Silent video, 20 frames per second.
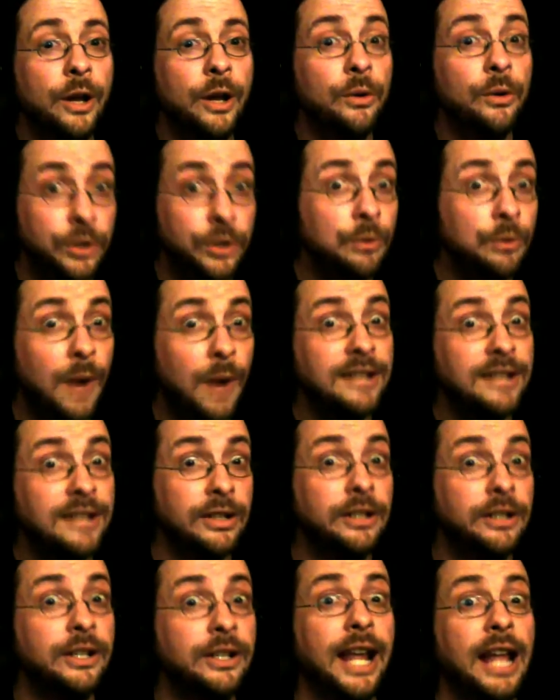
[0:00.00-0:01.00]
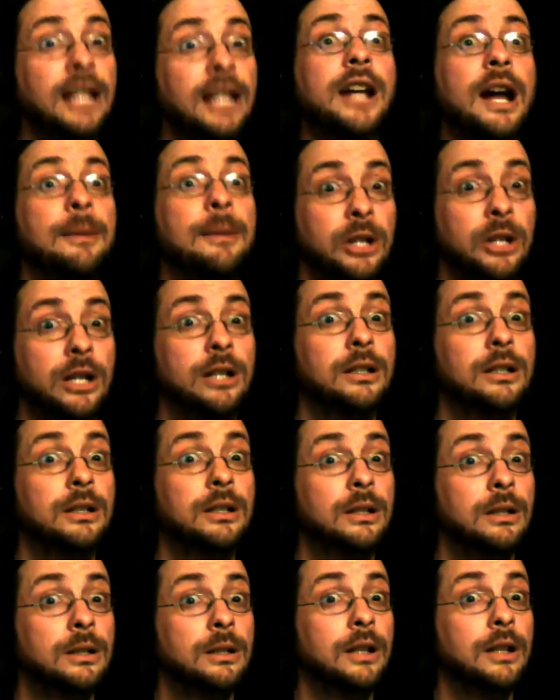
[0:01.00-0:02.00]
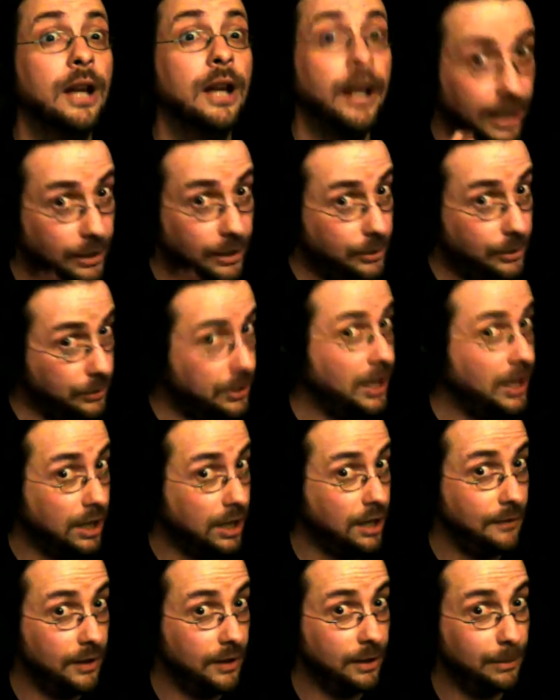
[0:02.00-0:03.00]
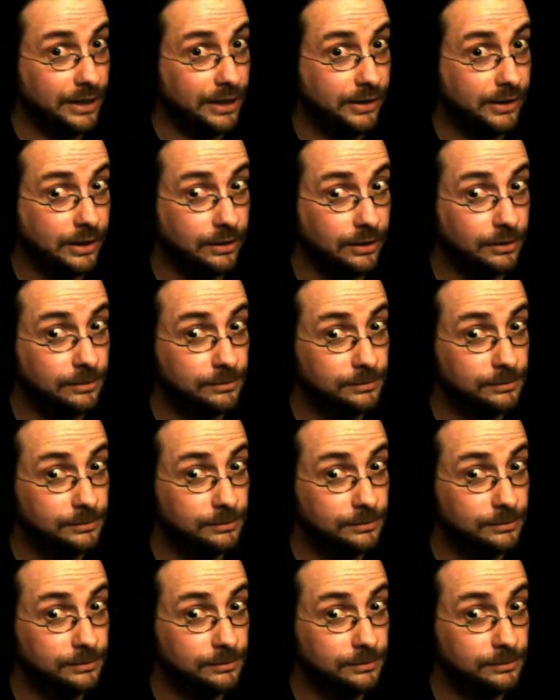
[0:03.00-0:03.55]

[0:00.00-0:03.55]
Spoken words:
You wait till you get a helicopter, and then you take off on the bicycle.